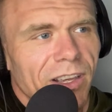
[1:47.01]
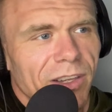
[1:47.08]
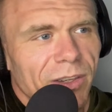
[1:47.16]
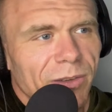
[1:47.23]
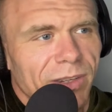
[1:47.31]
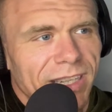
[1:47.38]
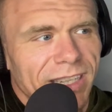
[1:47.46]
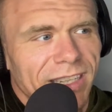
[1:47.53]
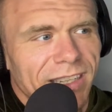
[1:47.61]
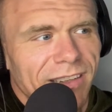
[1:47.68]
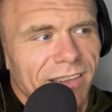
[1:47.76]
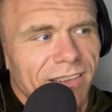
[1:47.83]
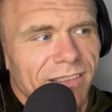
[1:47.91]
You
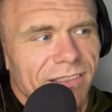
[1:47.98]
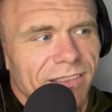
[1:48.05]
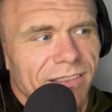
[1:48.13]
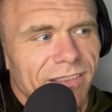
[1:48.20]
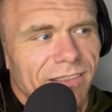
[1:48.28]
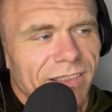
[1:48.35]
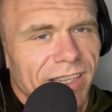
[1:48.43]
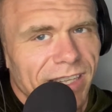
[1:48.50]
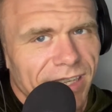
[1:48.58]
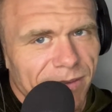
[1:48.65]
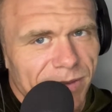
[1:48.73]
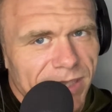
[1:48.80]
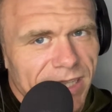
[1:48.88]
need the
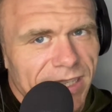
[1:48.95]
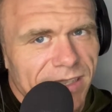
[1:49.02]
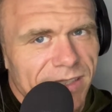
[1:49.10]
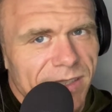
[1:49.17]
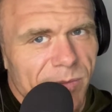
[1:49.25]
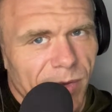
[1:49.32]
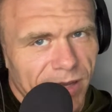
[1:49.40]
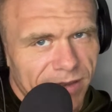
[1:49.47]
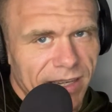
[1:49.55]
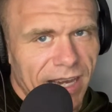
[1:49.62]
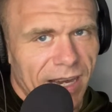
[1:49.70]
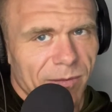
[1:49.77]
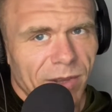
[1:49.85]
NFTs to play the
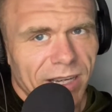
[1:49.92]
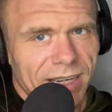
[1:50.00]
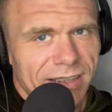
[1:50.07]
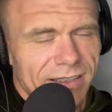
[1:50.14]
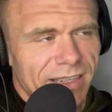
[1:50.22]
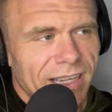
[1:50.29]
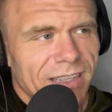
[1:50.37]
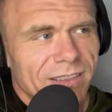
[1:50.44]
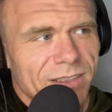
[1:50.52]
game, like I said.